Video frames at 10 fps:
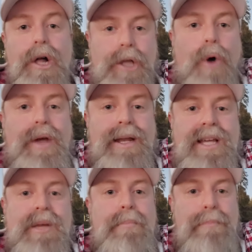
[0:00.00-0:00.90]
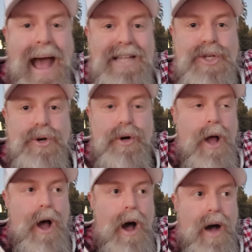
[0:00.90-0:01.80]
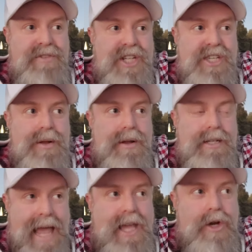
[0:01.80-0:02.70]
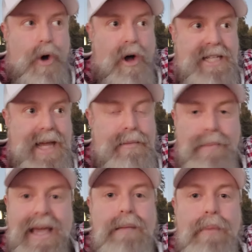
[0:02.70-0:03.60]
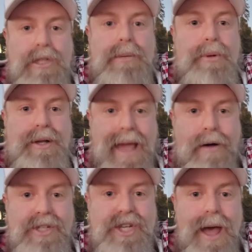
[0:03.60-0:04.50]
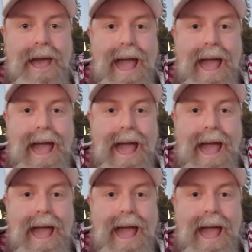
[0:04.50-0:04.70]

Logan is a master of just taking content, making multiple accounts,